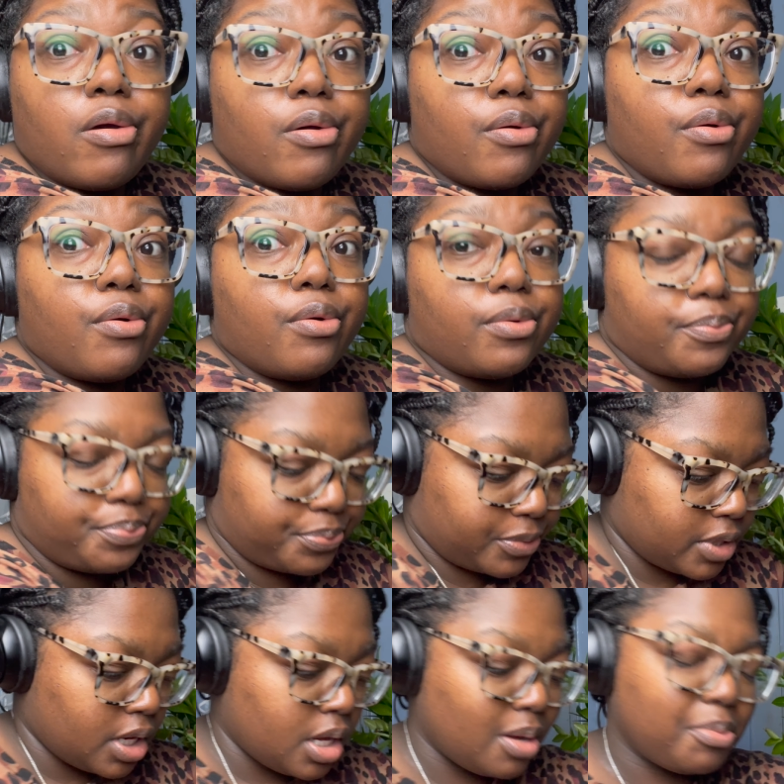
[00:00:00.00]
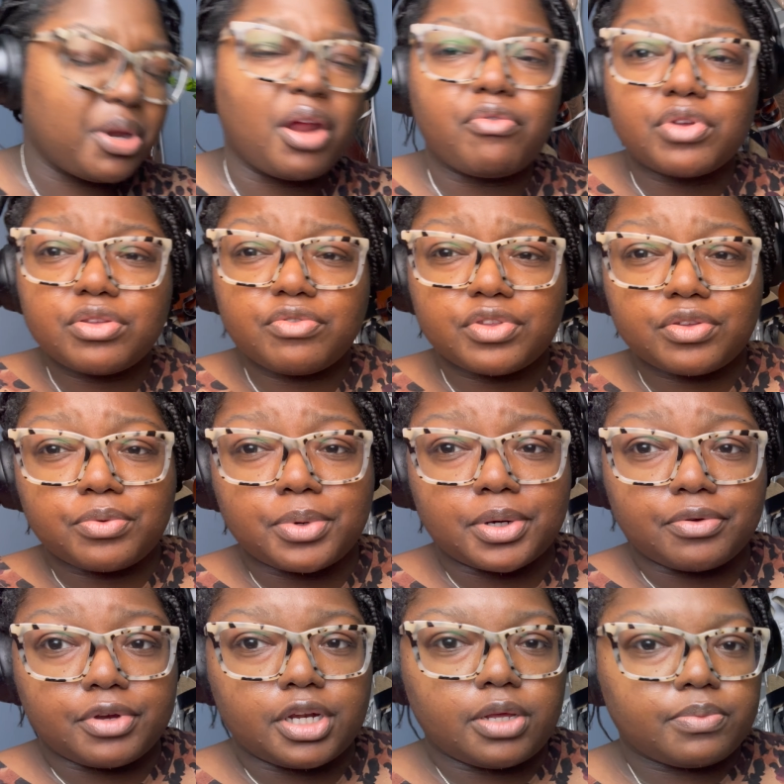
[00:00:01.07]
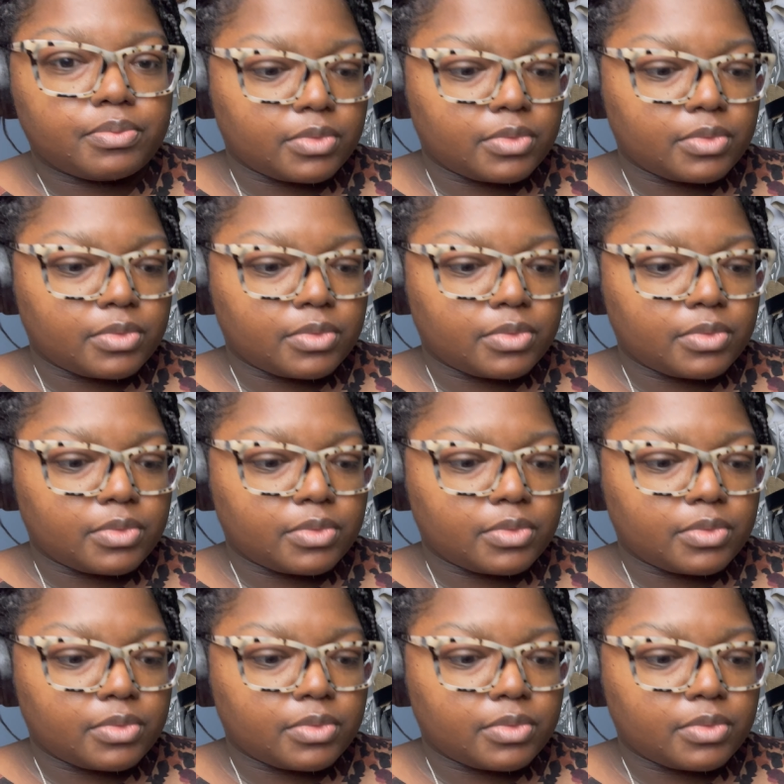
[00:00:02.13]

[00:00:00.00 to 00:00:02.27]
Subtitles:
Cool. But I really, really want to read it.